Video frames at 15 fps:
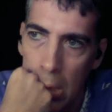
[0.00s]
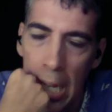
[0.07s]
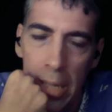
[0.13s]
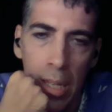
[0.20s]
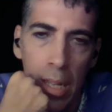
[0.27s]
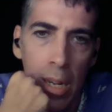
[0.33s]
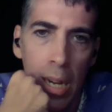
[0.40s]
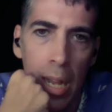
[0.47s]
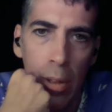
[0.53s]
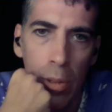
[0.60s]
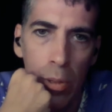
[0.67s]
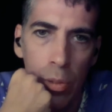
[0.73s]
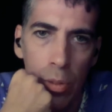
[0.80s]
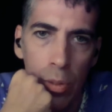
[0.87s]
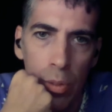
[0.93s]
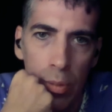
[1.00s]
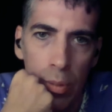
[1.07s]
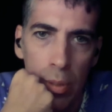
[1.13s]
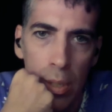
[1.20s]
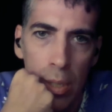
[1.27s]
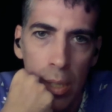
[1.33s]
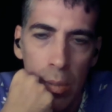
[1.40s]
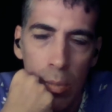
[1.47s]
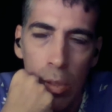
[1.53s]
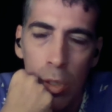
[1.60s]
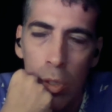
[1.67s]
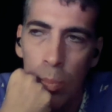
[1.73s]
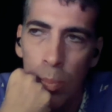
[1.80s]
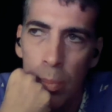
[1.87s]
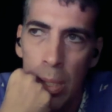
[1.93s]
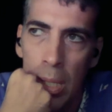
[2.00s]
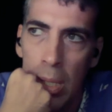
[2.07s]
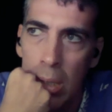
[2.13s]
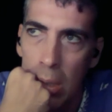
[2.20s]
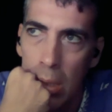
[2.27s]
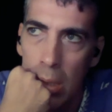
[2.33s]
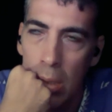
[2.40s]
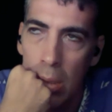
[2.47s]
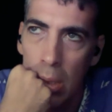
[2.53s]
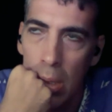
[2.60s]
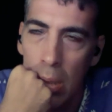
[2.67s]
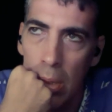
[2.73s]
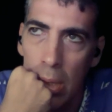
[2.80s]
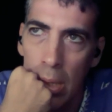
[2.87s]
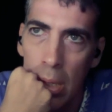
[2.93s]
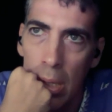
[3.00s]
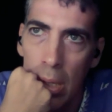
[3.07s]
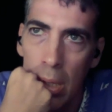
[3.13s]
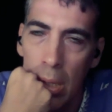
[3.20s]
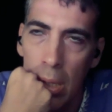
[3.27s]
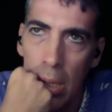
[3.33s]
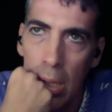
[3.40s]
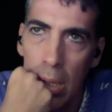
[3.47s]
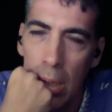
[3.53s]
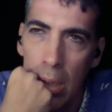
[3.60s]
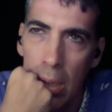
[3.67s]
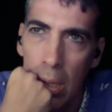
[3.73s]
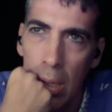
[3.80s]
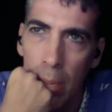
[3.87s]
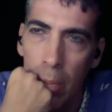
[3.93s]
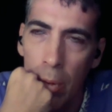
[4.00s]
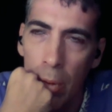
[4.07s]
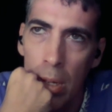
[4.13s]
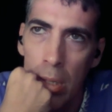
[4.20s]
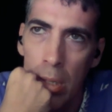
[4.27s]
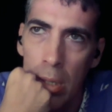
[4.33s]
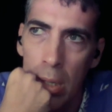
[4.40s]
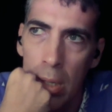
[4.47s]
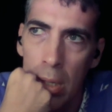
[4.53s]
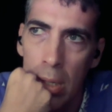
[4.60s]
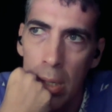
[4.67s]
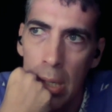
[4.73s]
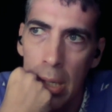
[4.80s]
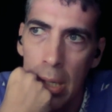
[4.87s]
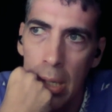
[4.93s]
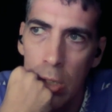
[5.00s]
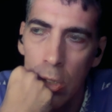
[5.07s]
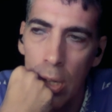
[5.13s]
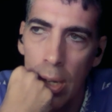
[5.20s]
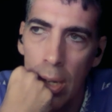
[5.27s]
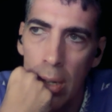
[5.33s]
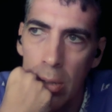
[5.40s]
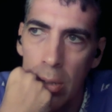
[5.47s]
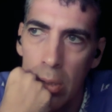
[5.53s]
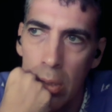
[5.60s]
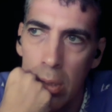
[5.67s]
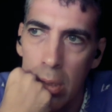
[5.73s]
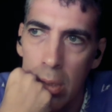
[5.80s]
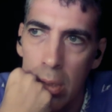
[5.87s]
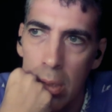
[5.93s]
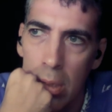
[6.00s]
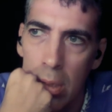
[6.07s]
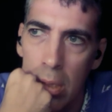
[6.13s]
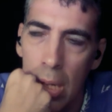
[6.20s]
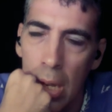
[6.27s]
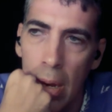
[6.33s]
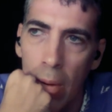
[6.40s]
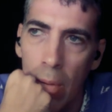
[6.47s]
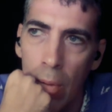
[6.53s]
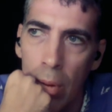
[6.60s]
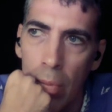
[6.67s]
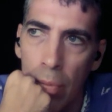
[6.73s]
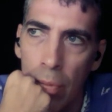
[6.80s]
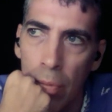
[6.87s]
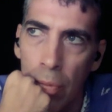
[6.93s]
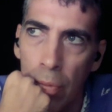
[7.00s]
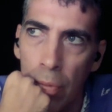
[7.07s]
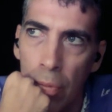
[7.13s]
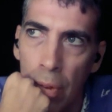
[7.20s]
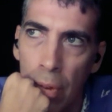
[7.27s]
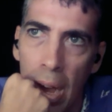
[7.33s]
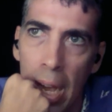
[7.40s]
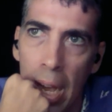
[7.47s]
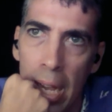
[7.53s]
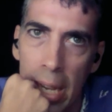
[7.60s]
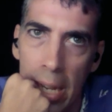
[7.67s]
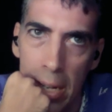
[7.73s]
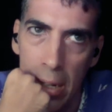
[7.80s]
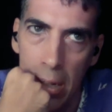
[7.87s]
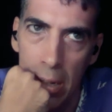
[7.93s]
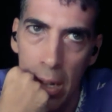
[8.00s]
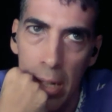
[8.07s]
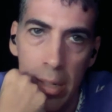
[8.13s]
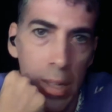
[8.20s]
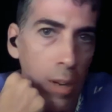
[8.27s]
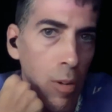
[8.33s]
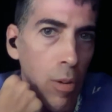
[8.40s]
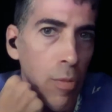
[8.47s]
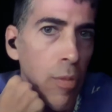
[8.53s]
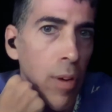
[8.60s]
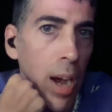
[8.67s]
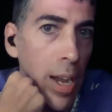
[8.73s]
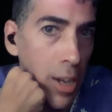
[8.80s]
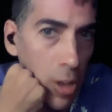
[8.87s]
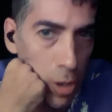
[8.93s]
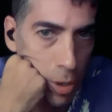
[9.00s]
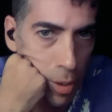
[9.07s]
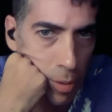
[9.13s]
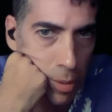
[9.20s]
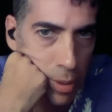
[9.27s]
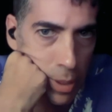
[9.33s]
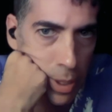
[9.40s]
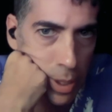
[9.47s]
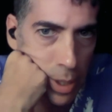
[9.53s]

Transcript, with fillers: aterrados, which mean, and I think they, they, they translated in English as terrified, not terrifier.